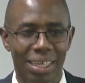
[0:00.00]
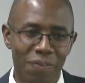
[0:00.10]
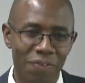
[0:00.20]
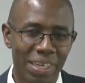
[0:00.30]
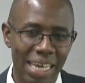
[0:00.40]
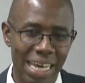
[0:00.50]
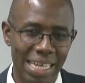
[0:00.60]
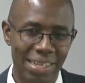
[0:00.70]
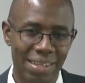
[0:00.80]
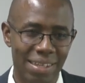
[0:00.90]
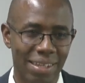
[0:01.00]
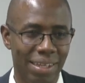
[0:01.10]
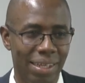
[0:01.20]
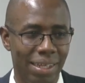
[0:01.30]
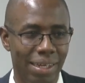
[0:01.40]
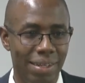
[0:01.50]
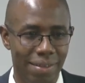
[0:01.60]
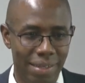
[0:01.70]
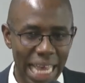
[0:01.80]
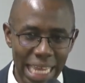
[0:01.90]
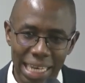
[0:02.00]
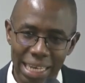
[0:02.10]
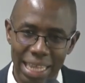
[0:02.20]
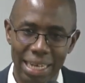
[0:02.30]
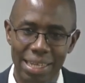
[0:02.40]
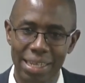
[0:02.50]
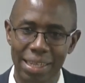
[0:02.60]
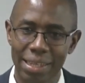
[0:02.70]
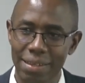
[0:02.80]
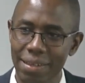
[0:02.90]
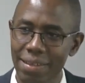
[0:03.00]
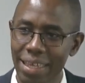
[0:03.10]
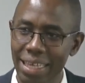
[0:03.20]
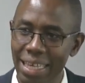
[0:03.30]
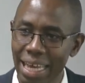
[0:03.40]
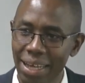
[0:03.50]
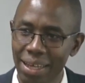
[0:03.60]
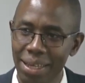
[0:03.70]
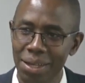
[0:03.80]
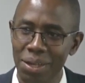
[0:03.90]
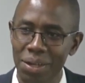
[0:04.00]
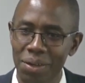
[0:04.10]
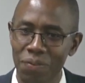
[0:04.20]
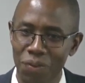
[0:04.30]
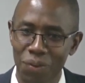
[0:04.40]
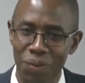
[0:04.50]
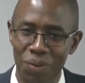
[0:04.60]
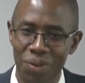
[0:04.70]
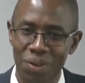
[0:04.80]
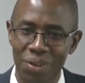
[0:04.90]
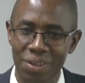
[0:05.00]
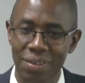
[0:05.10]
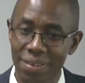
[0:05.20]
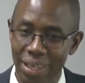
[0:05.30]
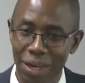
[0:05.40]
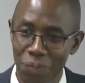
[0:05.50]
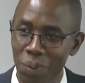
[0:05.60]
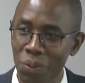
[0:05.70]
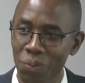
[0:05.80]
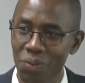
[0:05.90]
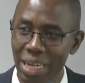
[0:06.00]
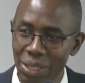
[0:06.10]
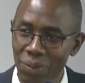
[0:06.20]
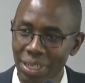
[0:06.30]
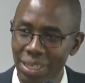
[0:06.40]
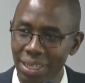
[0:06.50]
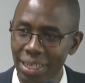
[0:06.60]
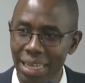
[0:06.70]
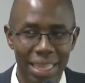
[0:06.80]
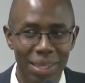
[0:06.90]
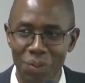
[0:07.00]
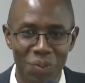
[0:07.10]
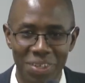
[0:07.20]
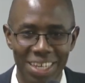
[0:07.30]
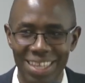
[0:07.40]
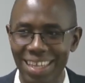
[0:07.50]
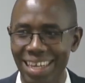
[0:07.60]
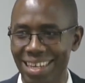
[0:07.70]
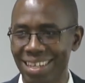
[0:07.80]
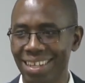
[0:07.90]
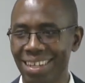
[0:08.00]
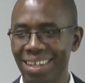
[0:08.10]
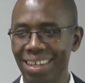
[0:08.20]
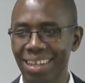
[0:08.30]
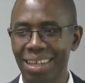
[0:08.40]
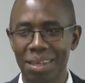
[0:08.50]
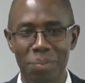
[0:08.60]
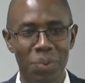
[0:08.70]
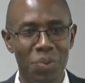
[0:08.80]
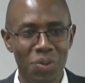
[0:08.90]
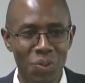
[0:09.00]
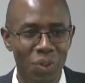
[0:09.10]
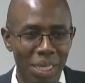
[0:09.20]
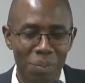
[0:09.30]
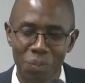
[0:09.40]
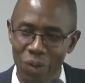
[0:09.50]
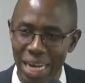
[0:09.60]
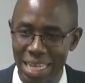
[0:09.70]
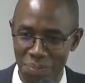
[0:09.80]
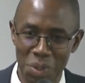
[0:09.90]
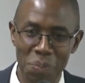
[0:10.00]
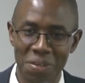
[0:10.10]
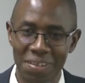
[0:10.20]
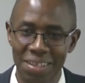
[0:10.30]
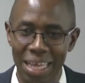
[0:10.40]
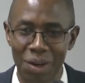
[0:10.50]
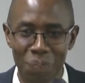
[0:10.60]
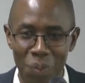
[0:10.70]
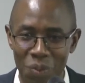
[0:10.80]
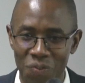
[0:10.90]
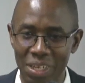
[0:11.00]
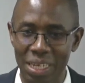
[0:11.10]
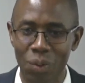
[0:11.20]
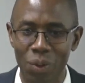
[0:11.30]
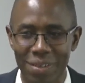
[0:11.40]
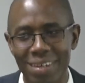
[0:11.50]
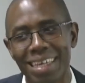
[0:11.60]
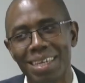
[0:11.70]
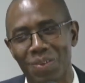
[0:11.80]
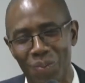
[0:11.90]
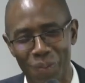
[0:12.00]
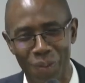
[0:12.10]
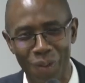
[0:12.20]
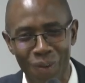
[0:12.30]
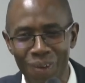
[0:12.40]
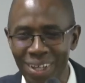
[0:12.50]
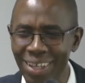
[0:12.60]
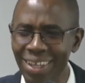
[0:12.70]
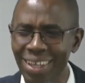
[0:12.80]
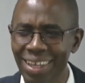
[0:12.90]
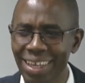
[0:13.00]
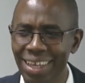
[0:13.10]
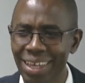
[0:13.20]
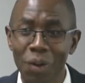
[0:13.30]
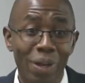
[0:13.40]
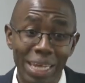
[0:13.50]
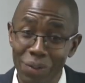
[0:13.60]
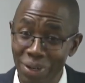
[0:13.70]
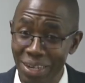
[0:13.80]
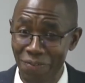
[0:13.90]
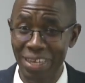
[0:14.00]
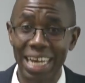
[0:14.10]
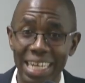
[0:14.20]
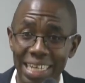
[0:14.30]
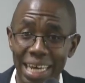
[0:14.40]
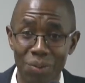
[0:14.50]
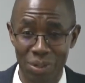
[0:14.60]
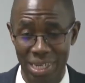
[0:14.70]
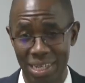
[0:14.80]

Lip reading: If he has designed that this is the year for Sister Alupe to graduate, nothing will change that. Because to him, whereas maybe Sister Alupe was feeling, oh, it's taking so long, God had already figured it out.